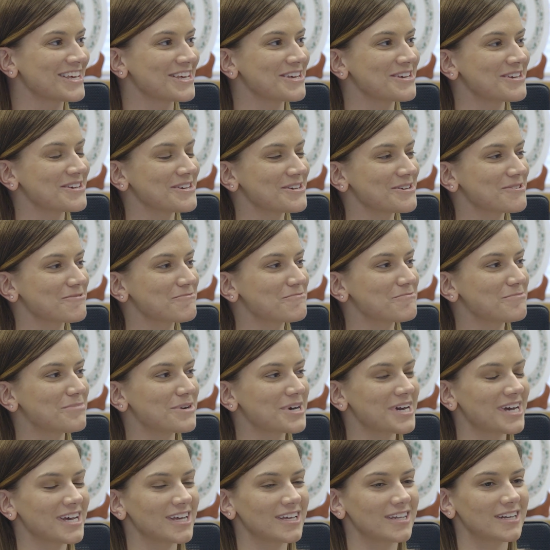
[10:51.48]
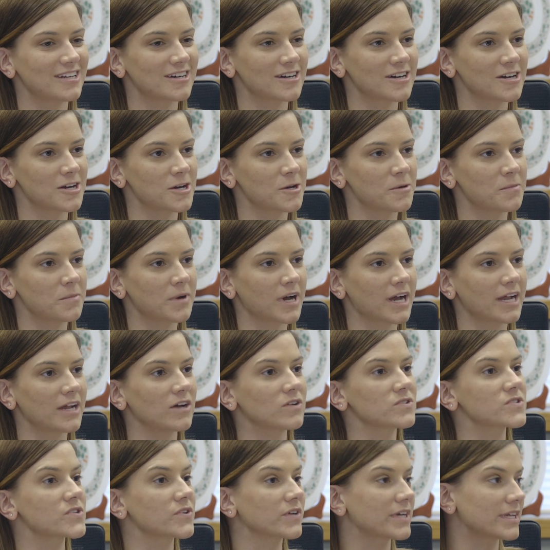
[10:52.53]
True story. But um,
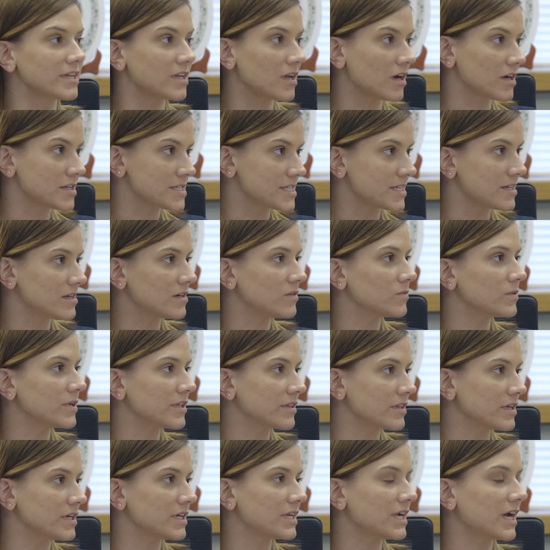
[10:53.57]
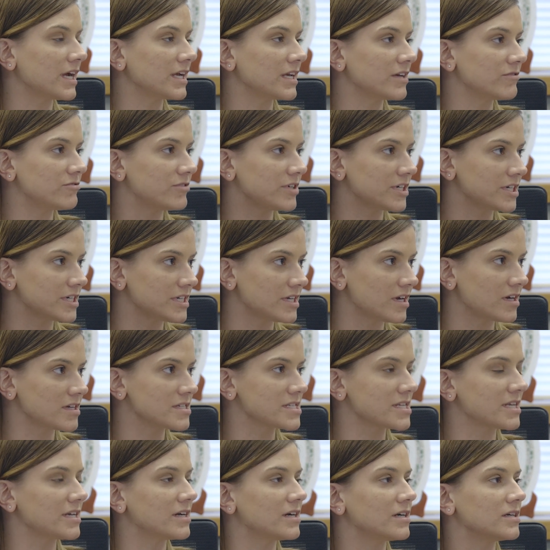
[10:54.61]
I also get nausea with it. I get very
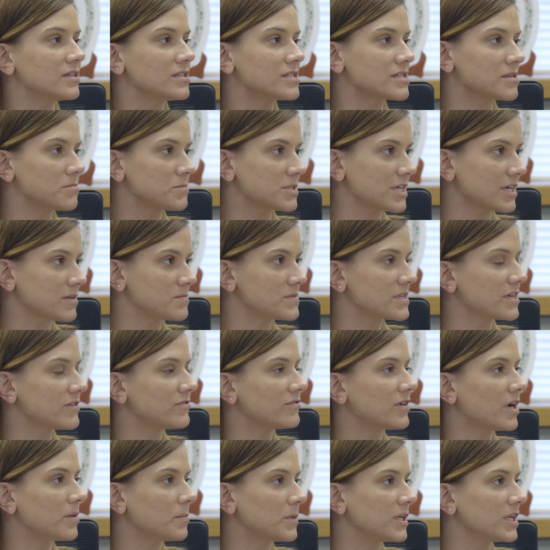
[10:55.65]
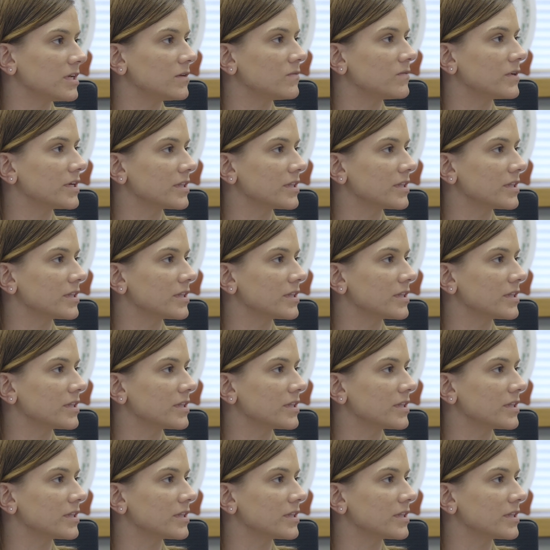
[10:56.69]
nausea and sometimes have vomiting